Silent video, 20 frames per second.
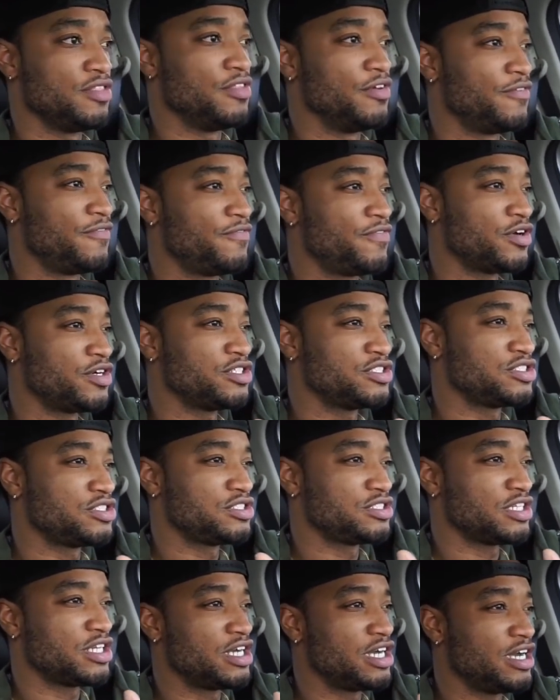the first,
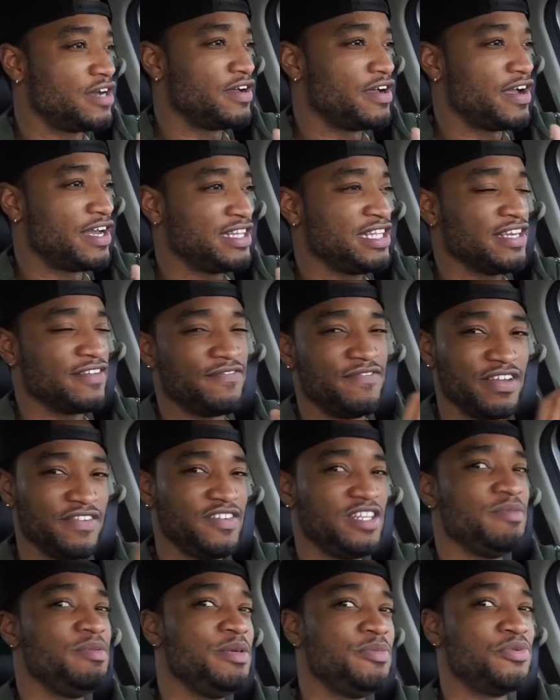I think
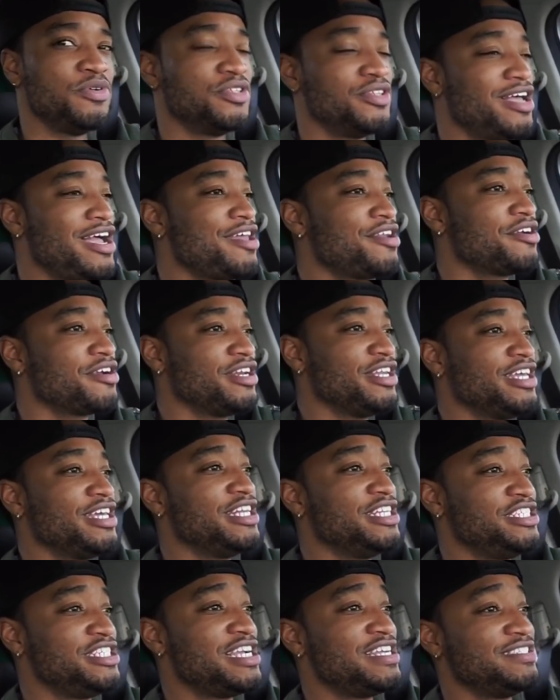50 people in line are gonna
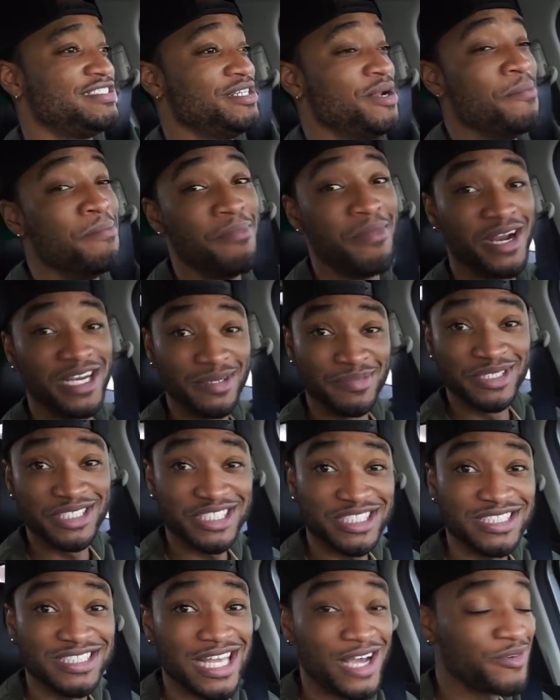get a chance in a money
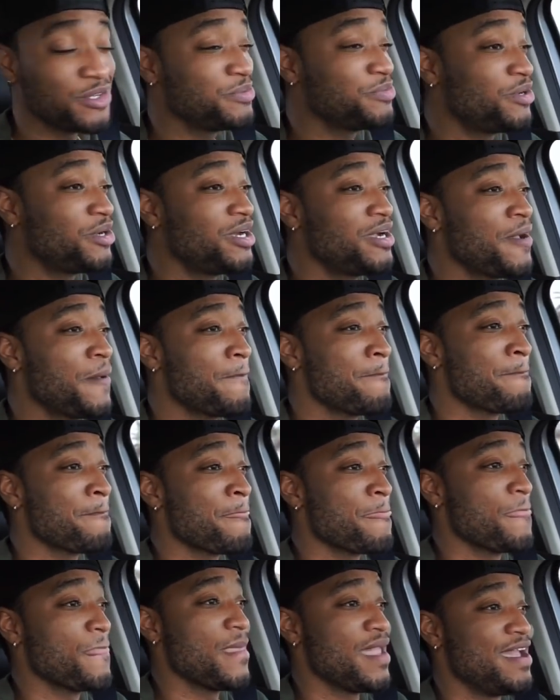machine that we bought
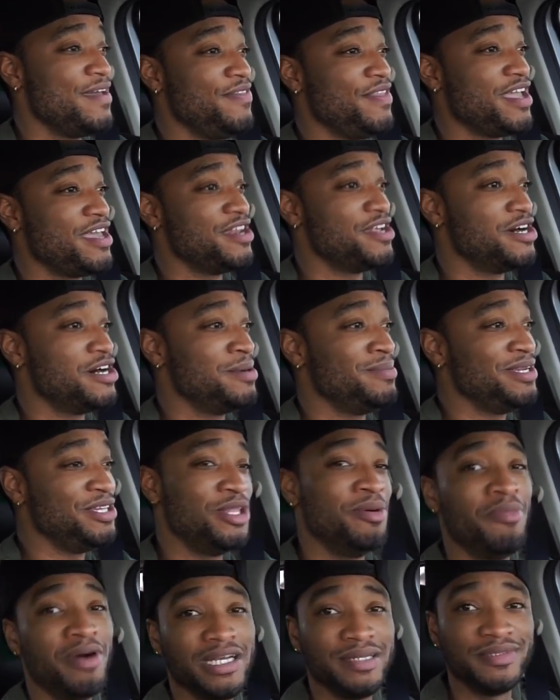and then um, in
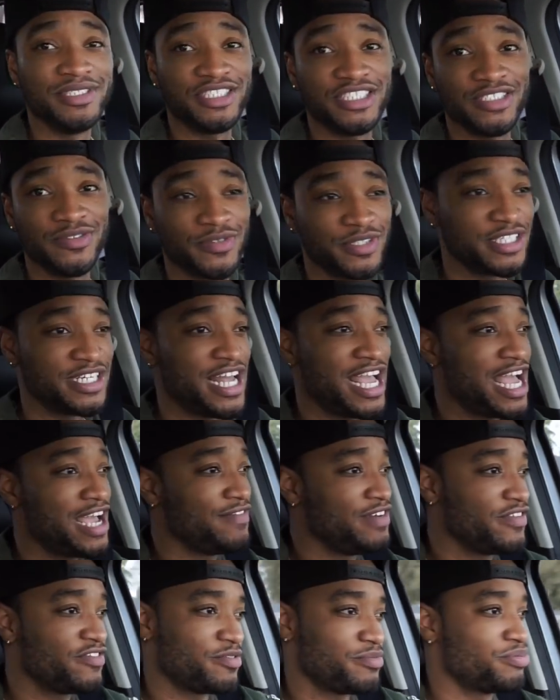the money machine, we're gonna
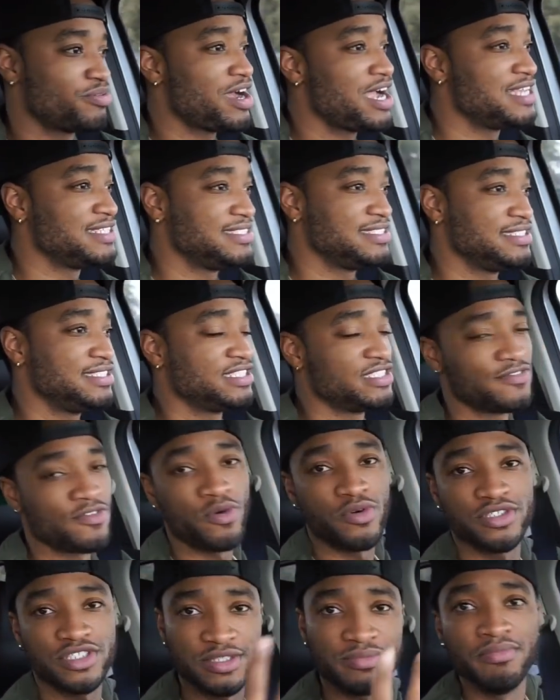have different prizes and of
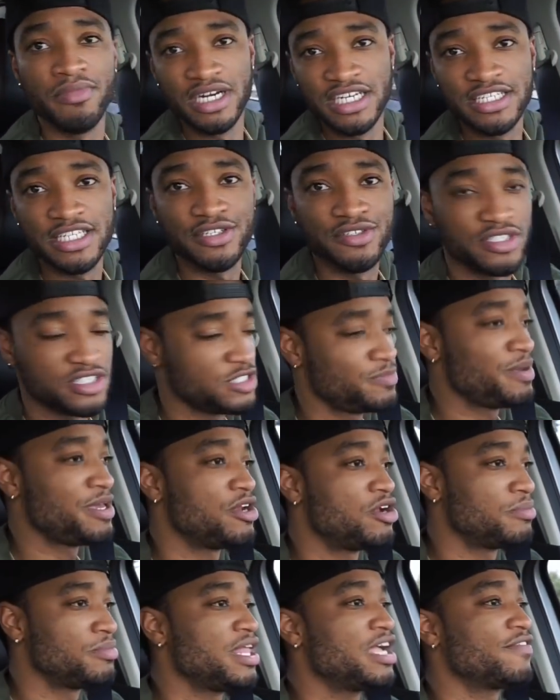course some money that you can
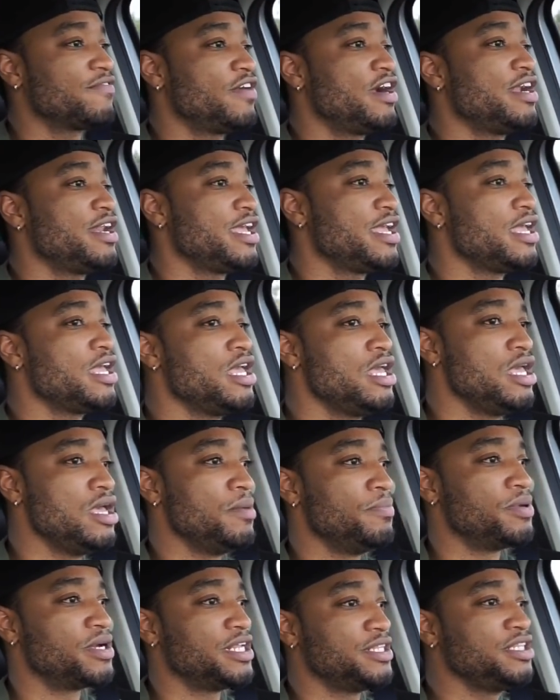spend on Black Friday.
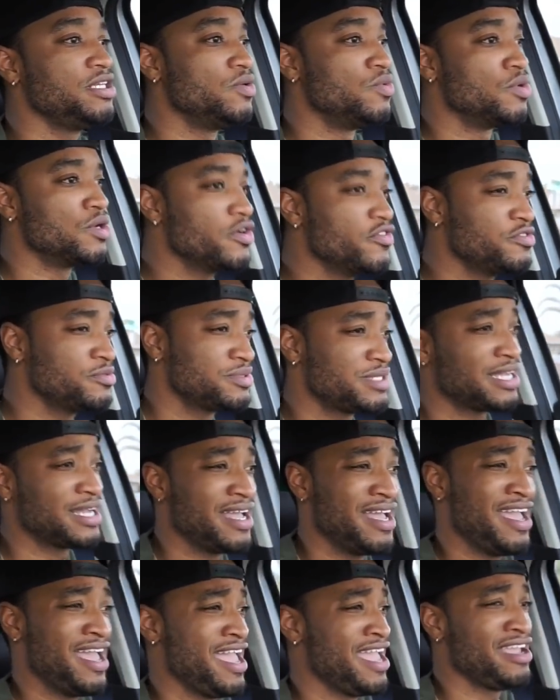But I think one of them's like
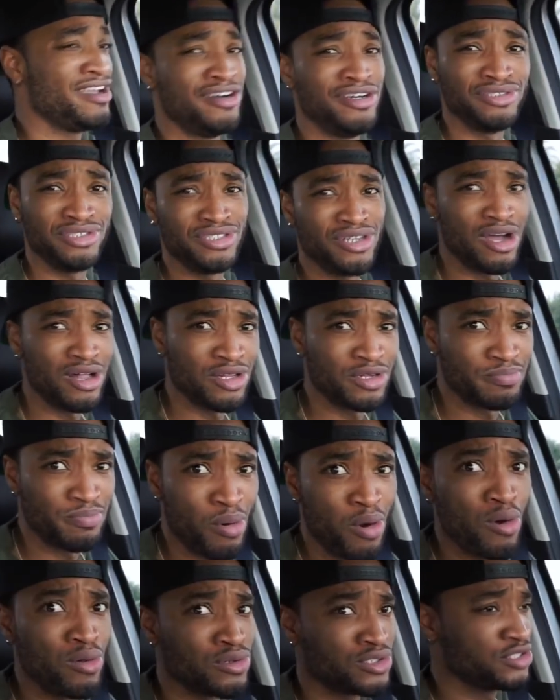an
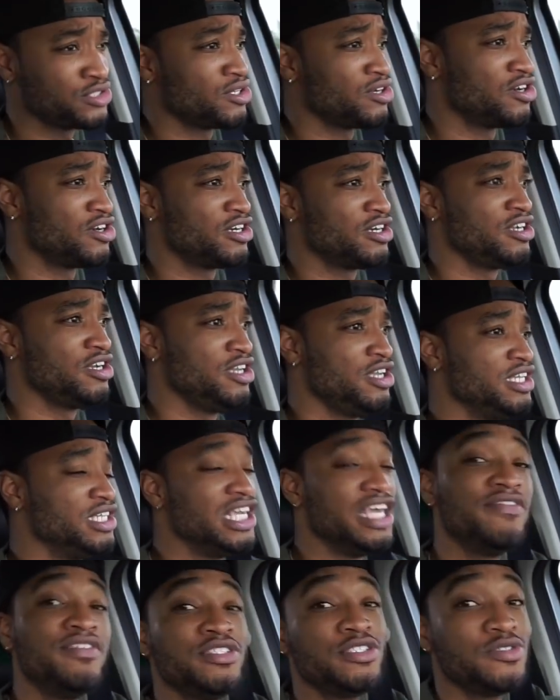$800 Polar Star
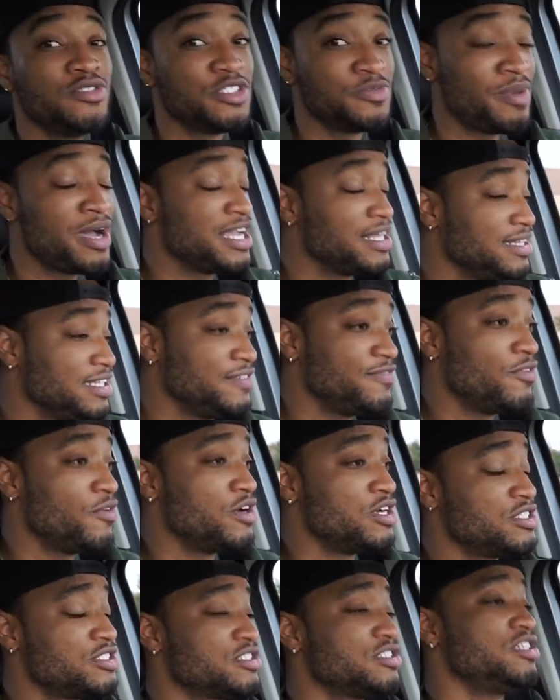given to us by Elite
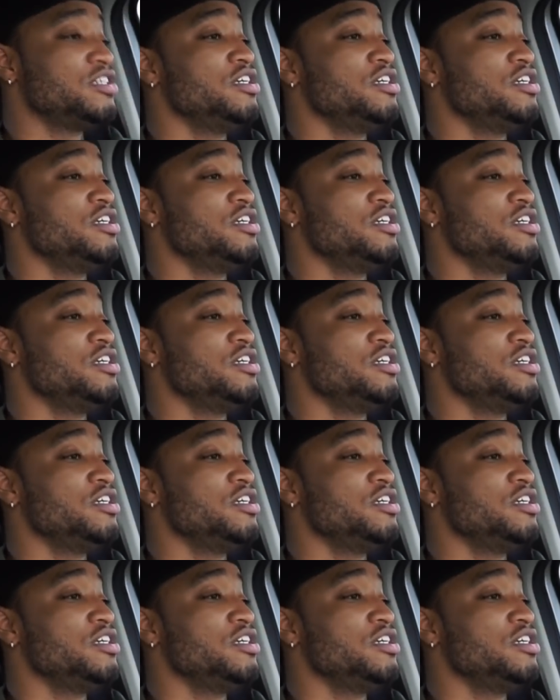Force.